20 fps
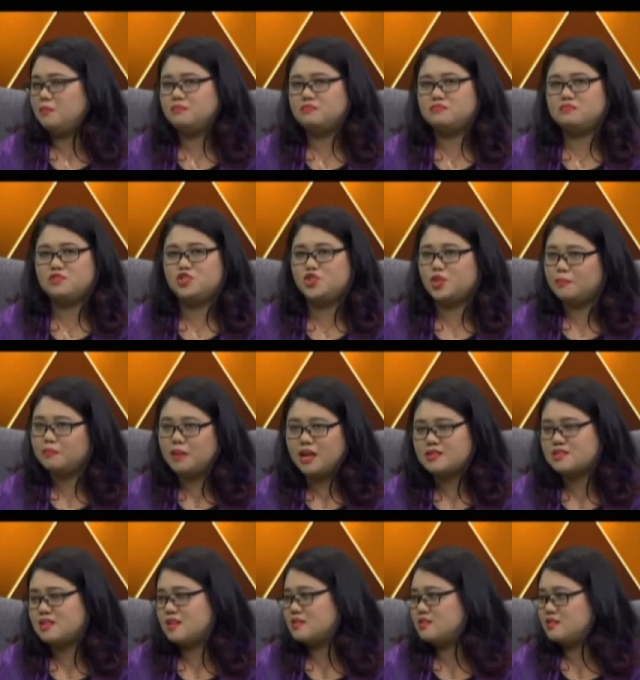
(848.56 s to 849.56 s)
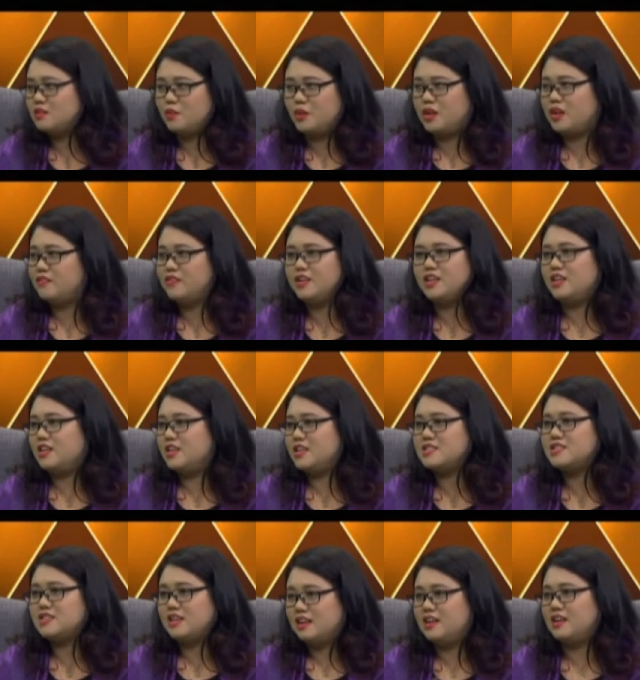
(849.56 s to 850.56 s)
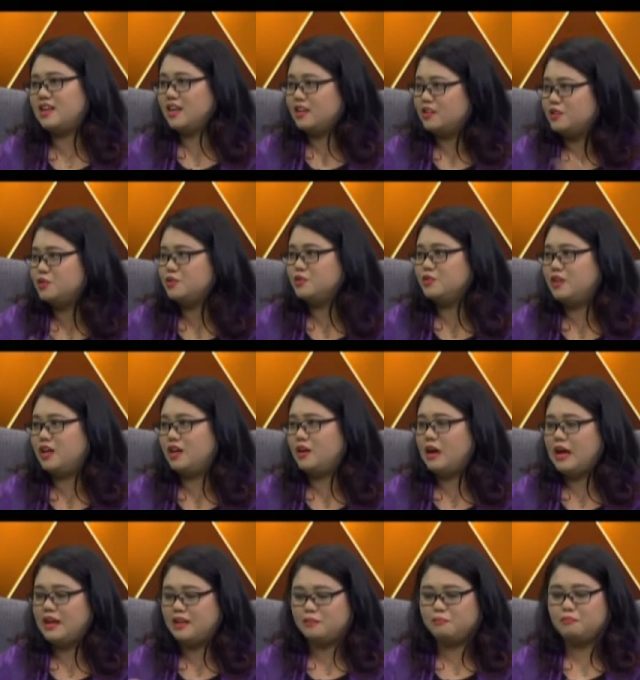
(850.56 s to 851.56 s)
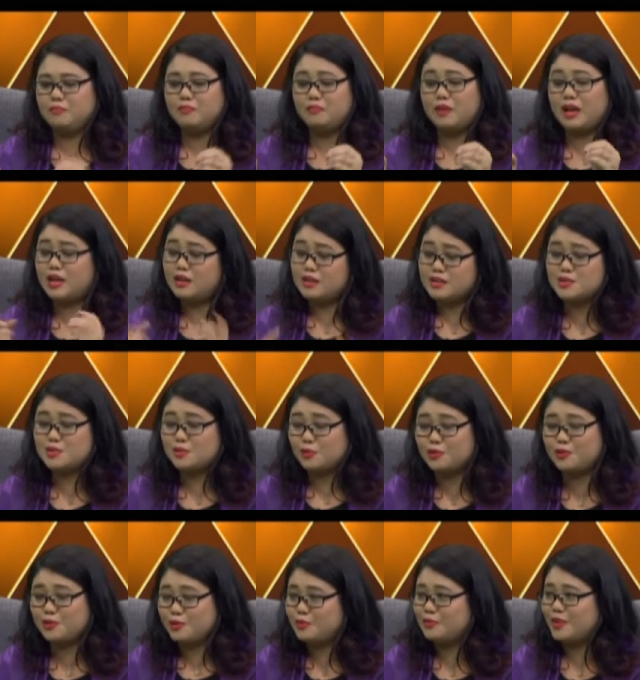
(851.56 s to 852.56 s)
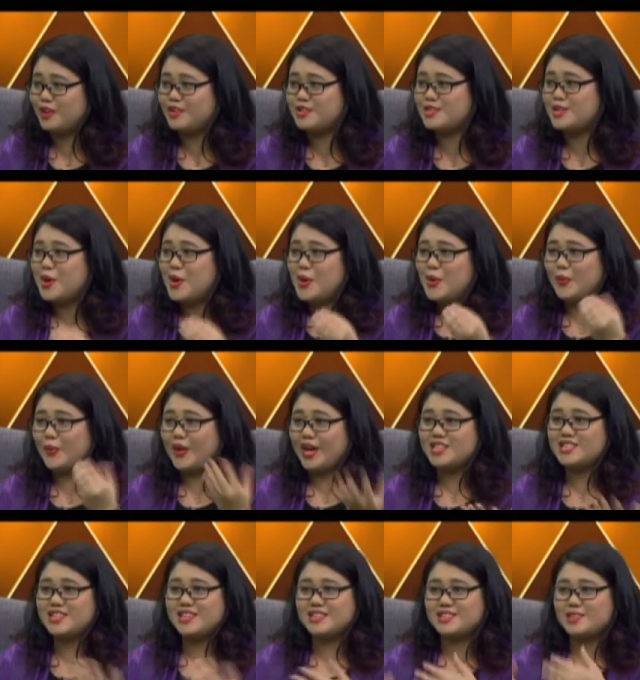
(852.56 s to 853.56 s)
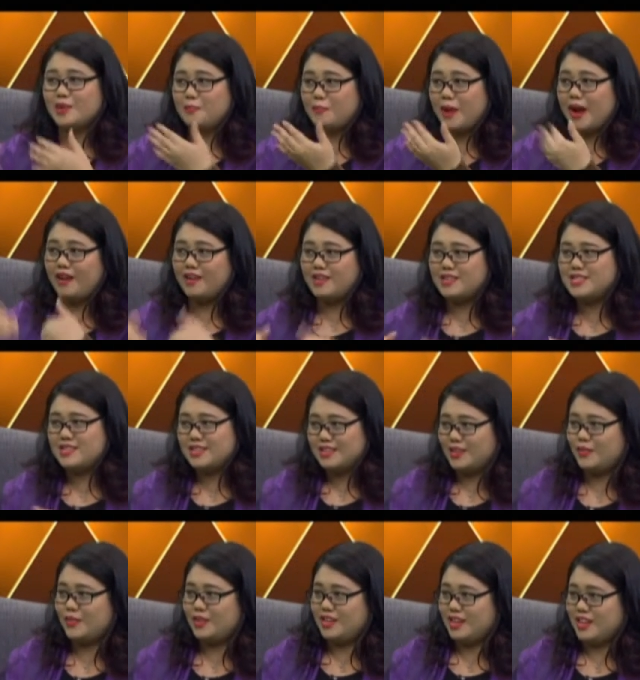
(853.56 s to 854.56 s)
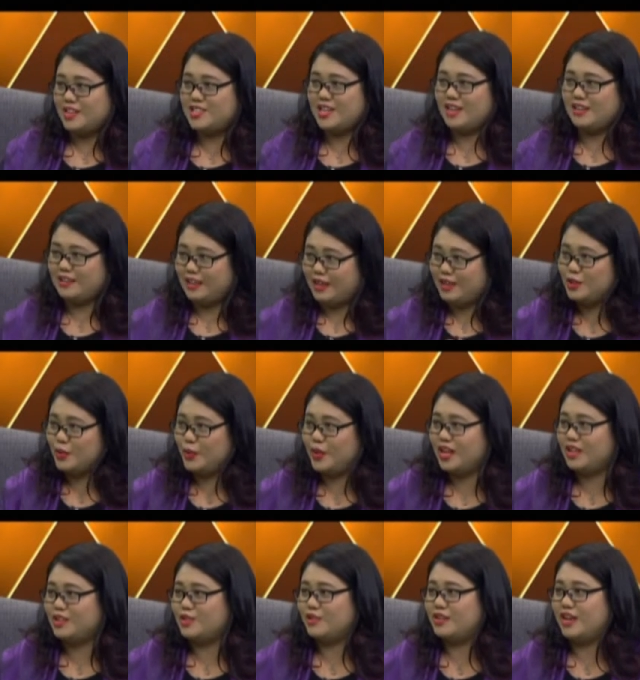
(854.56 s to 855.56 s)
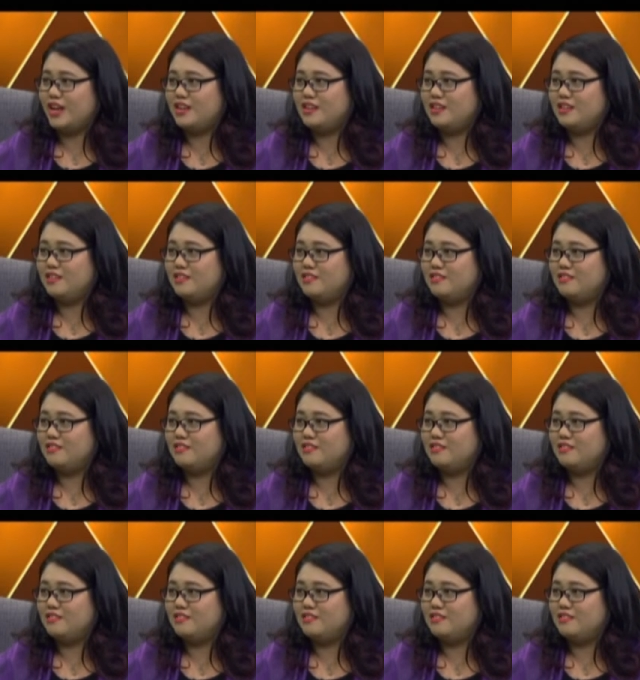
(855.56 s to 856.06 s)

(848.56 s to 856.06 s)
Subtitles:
shrink plastics, you know, whatever it is that they can do, And it's so cool because we actually saw parents sitting with their child and doing it together, you know.